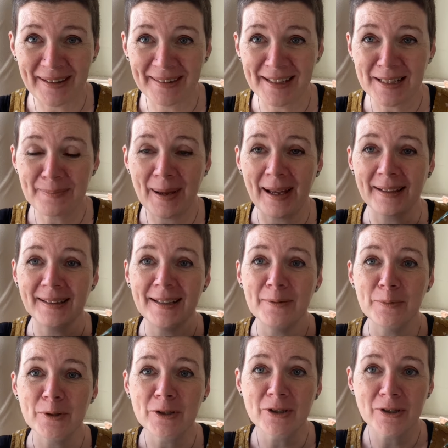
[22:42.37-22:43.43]
this pattern. It
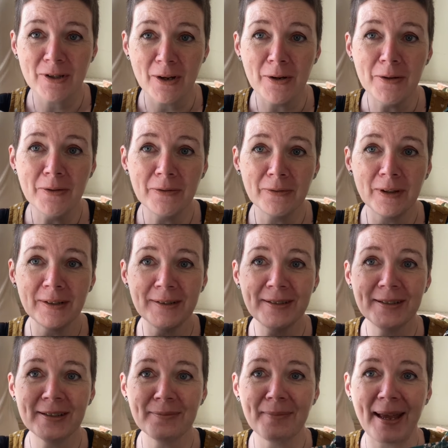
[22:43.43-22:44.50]
was so fun
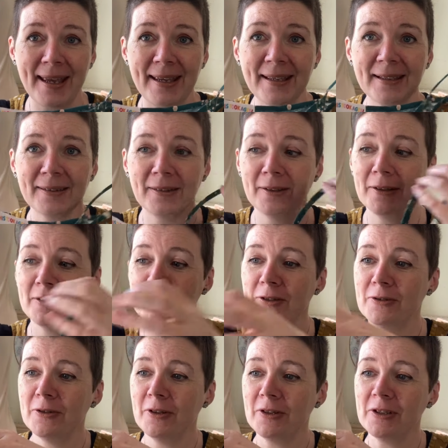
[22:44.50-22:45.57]
to make. The
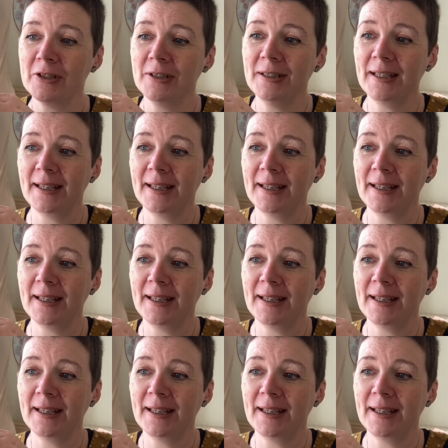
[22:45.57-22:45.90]
construction